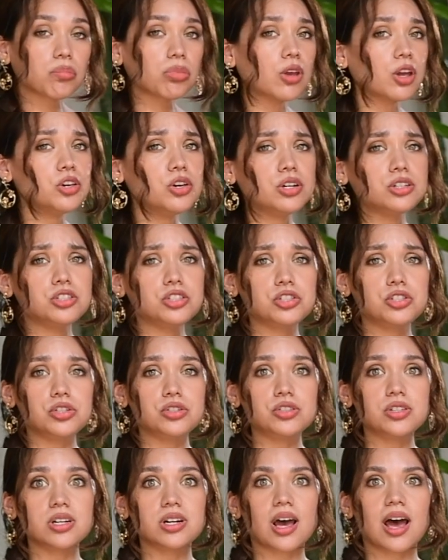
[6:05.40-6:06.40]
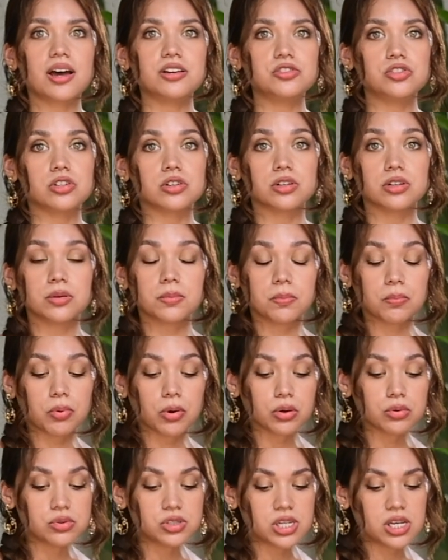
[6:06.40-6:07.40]
You can just use it as your
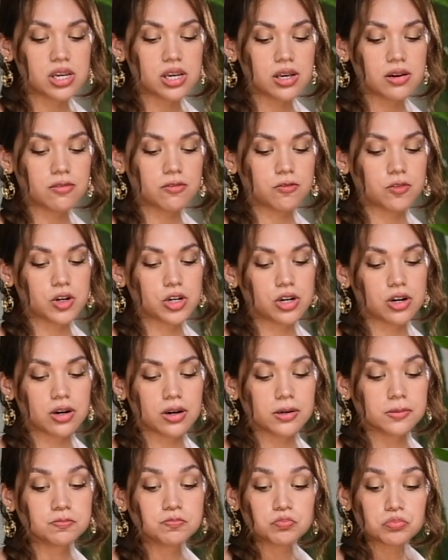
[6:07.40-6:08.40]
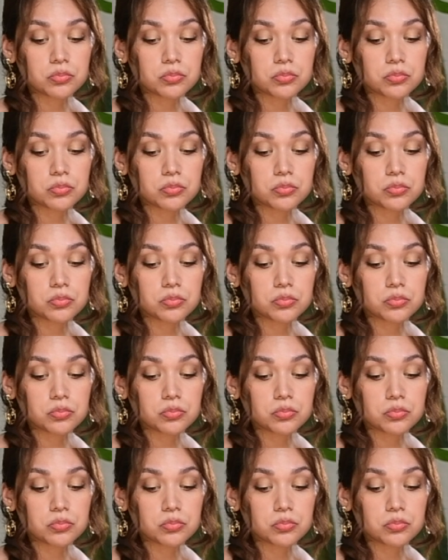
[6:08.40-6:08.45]
protein for your